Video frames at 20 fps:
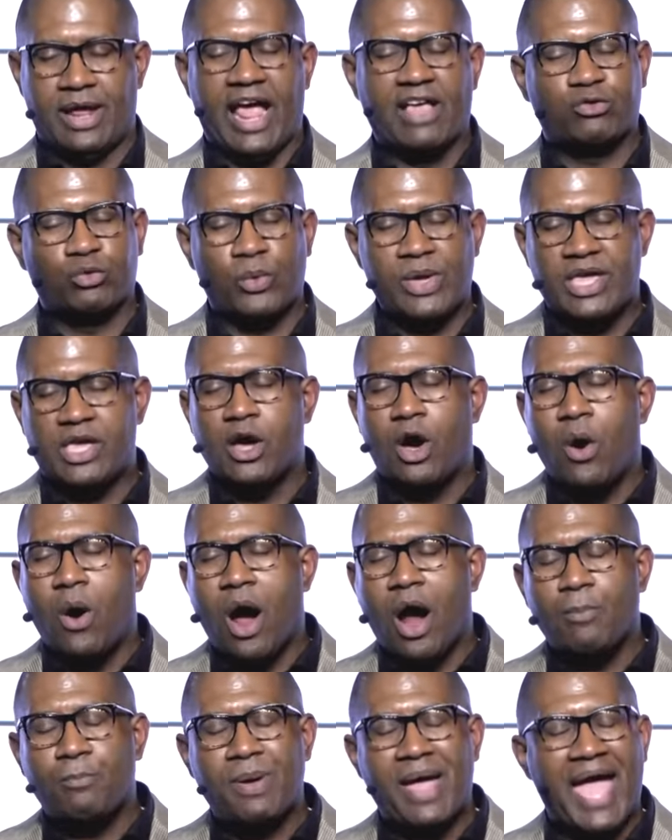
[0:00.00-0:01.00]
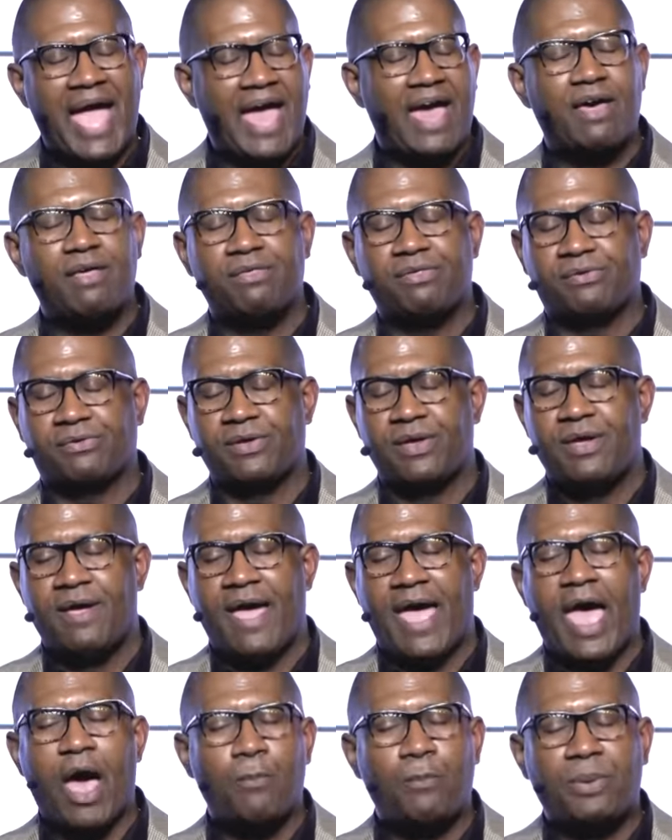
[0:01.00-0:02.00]
As we go our paths,
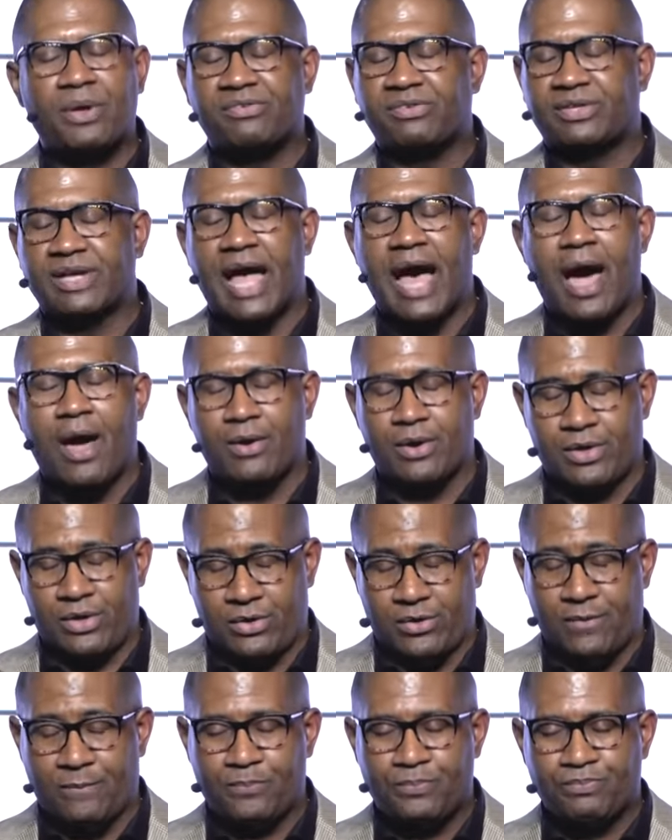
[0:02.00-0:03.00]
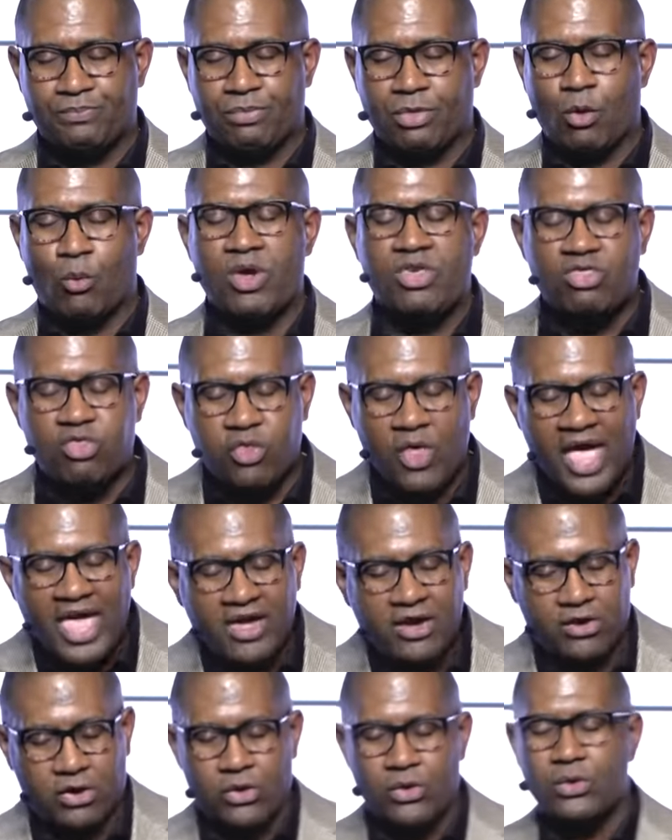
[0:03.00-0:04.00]
help us to honor you. We
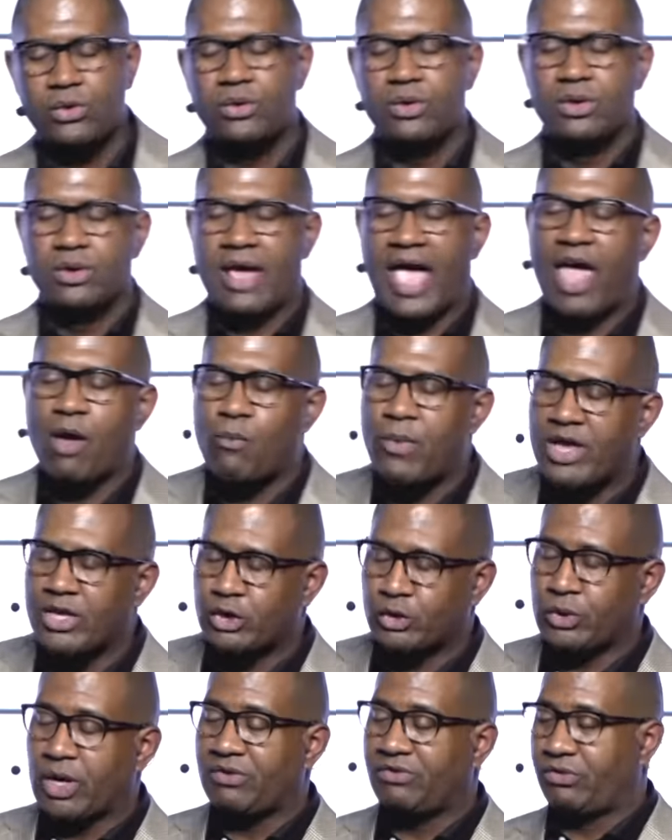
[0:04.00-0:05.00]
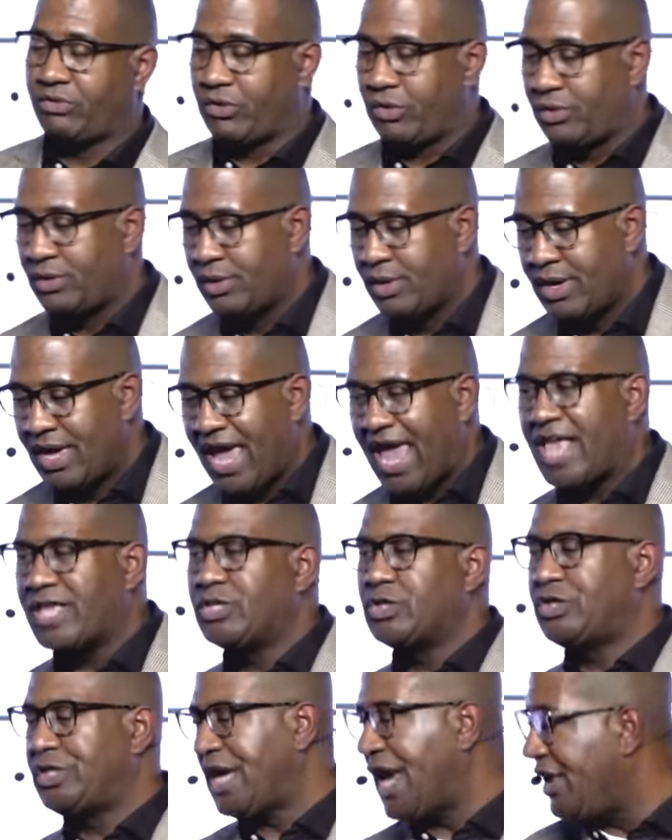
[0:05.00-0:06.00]
thank you and we trust you.
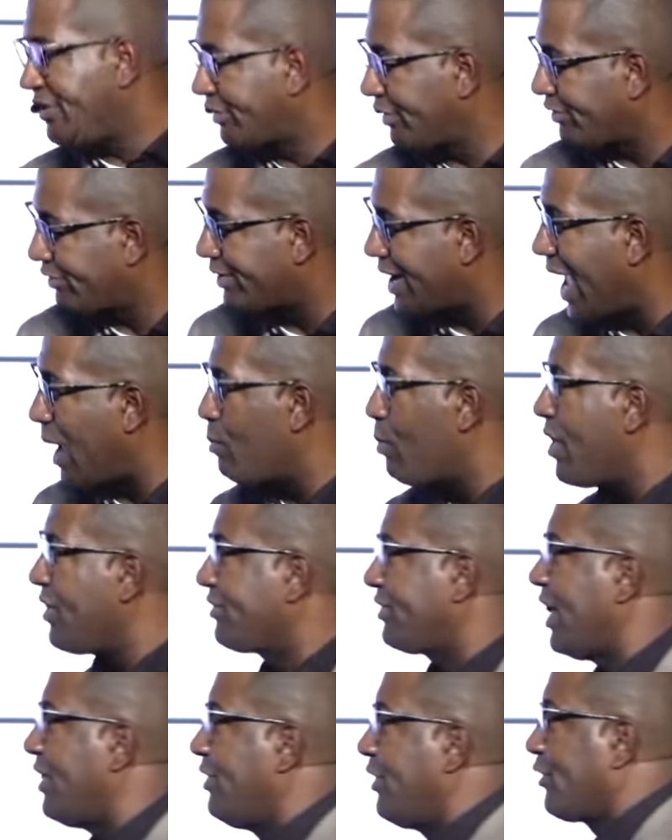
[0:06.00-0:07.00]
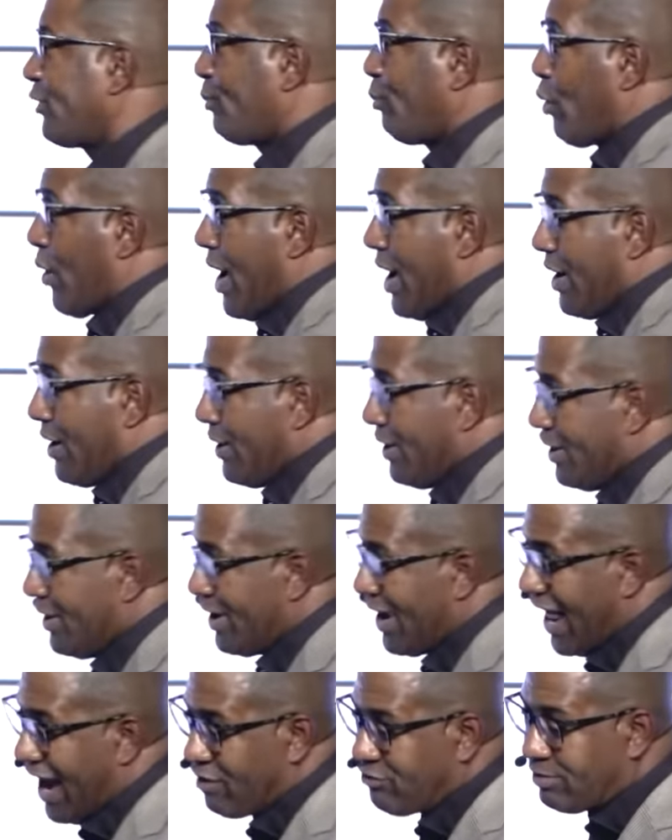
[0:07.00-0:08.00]
In Jesus' name we say this prayer.
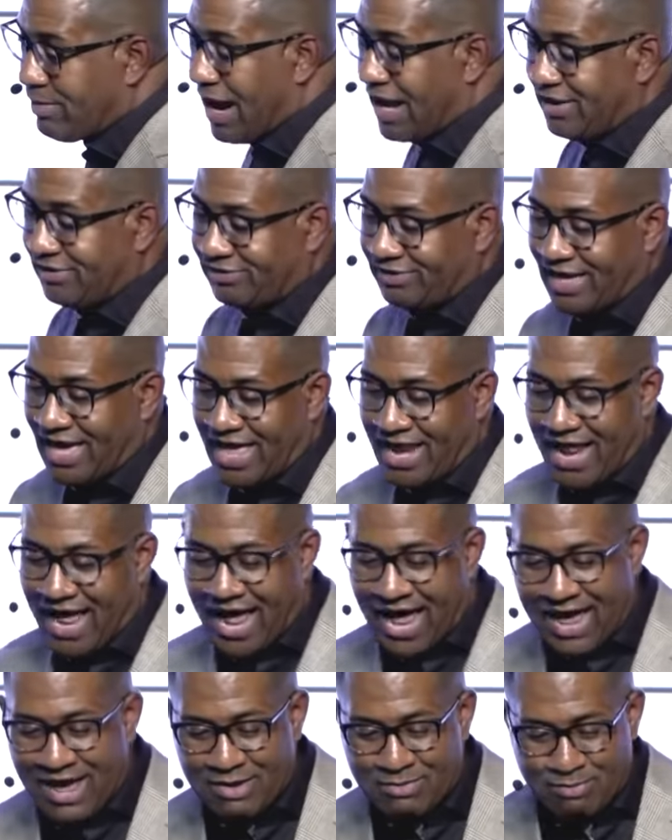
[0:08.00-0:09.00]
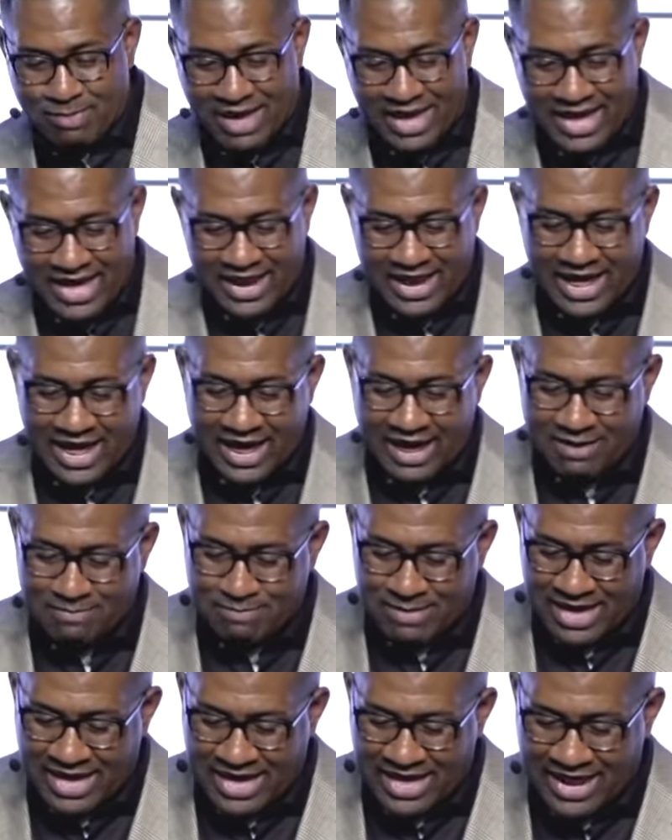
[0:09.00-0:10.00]
And everybody said, amen,
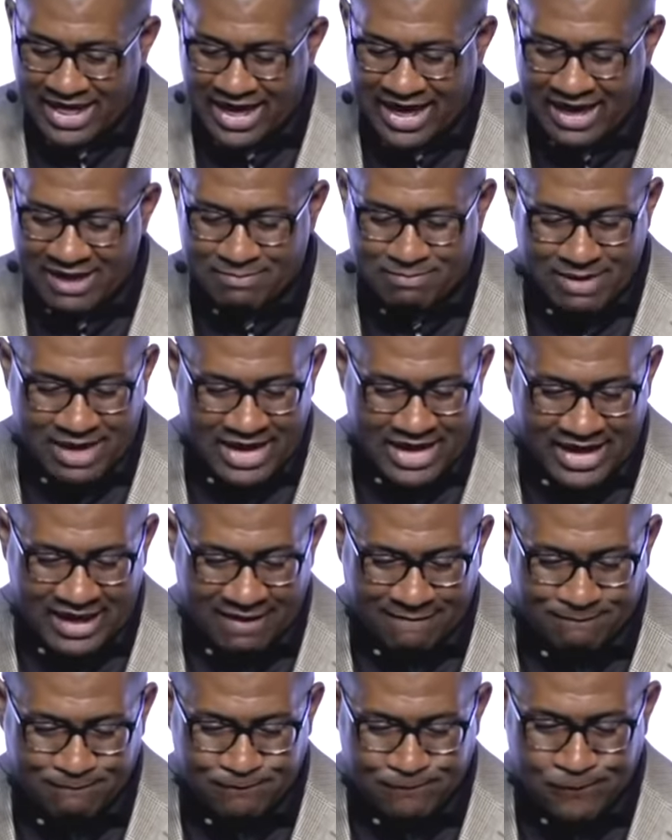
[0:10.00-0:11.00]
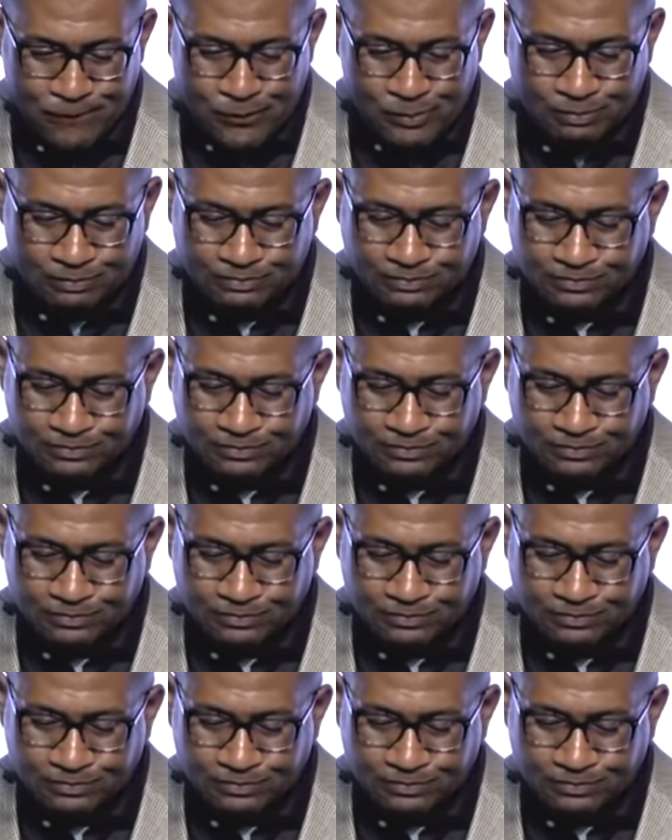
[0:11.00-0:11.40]
amen, amen.